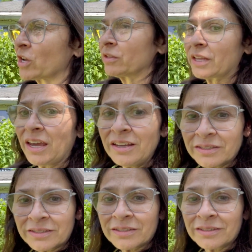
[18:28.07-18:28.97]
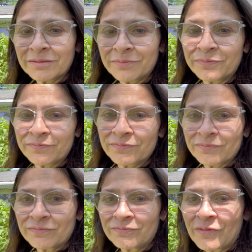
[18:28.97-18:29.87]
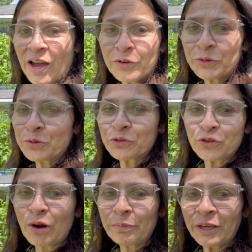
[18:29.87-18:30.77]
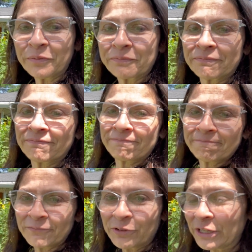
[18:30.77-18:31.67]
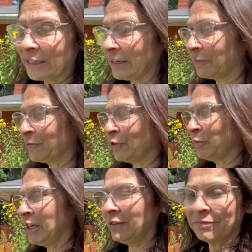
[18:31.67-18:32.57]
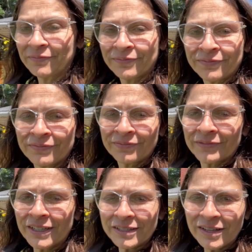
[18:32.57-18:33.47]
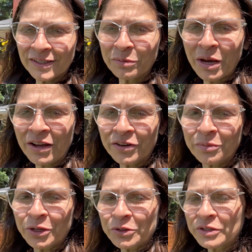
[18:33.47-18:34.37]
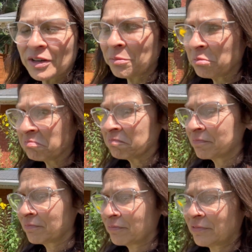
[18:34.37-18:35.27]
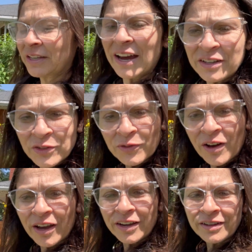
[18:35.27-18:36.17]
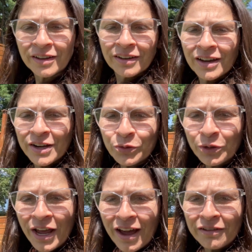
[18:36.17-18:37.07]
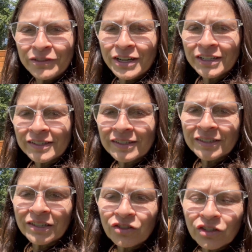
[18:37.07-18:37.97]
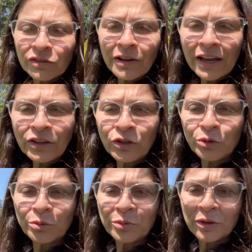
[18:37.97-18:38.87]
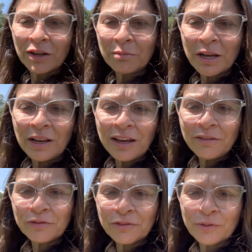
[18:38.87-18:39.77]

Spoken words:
things. I don't go shopping, really. For me, it doesn't matter because I'm satisfied. I don't have that existential vacuum in my life,